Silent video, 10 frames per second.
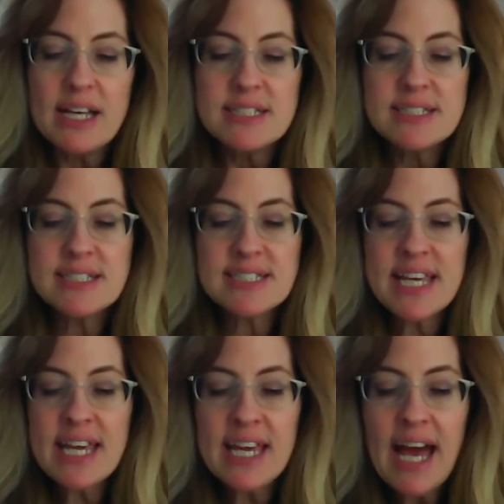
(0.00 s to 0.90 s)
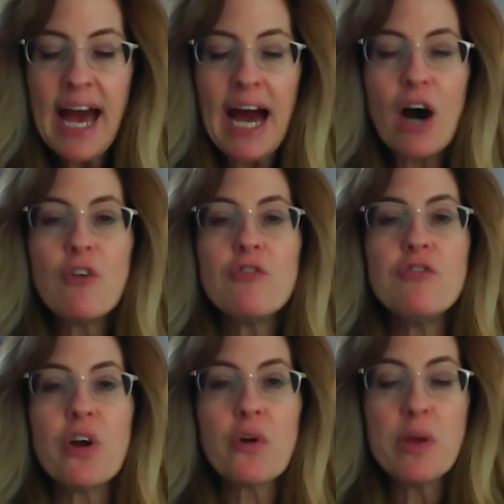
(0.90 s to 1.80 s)
See how
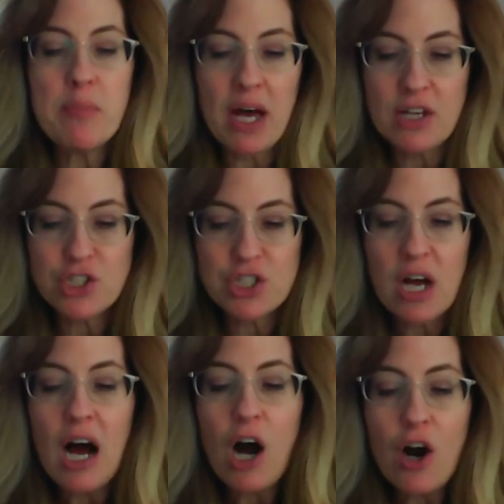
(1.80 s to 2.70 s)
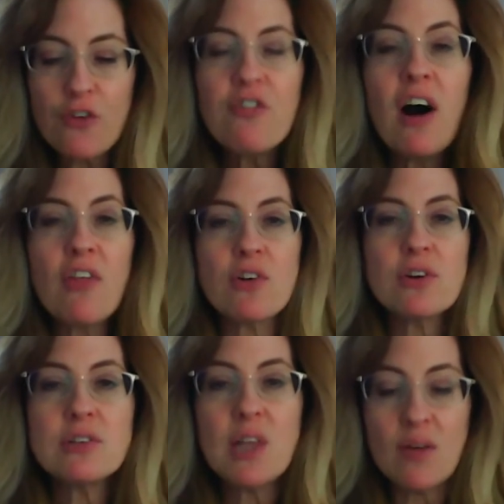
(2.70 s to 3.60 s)
very much our
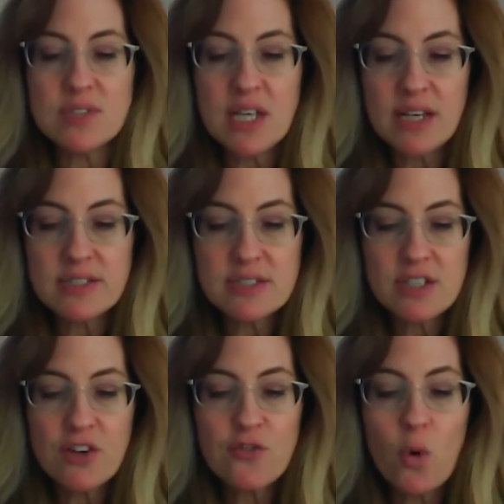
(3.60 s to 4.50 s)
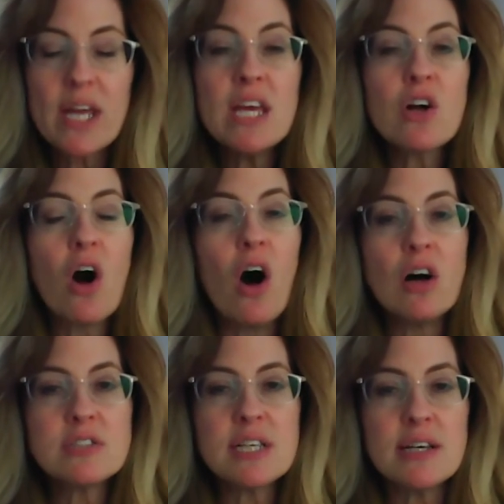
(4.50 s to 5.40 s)
Father loves us, for he
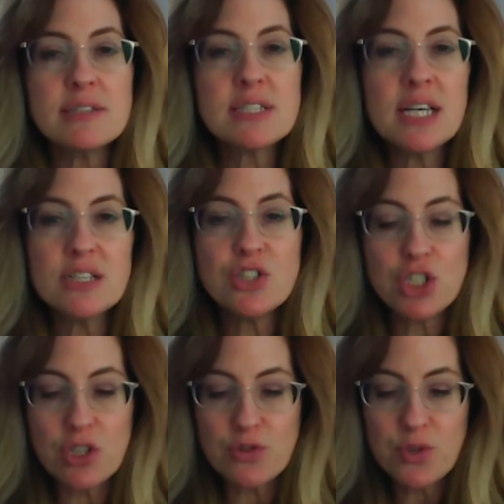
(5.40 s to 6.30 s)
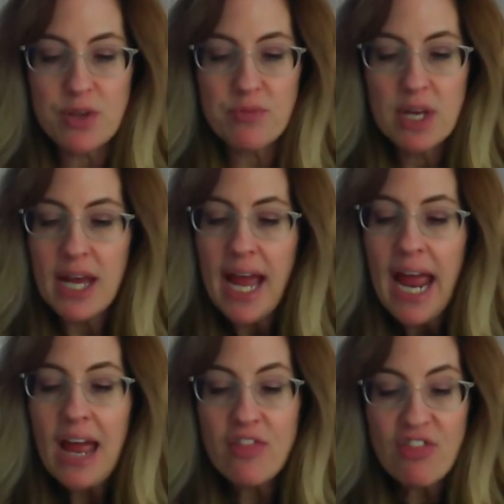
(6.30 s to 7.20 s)
calls us his children,
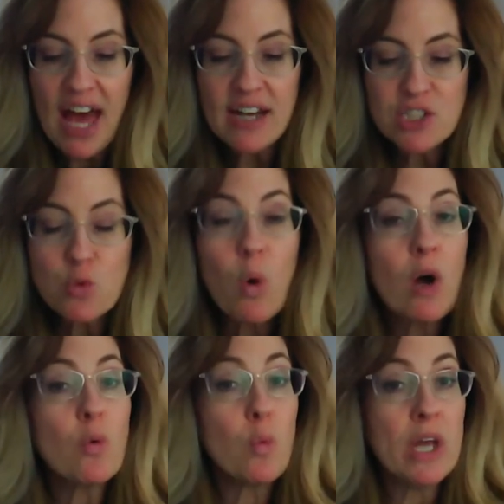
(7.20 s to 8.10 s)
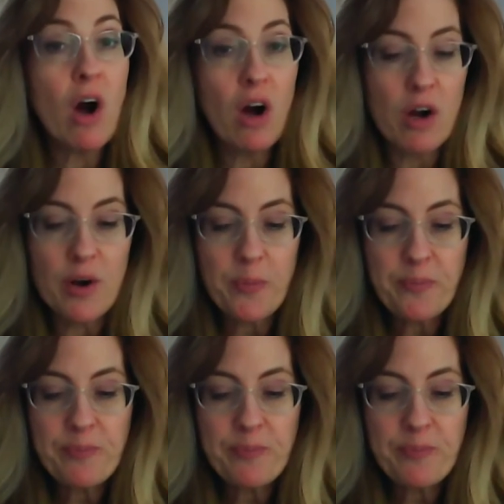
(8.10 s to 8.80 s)
and that is what we are.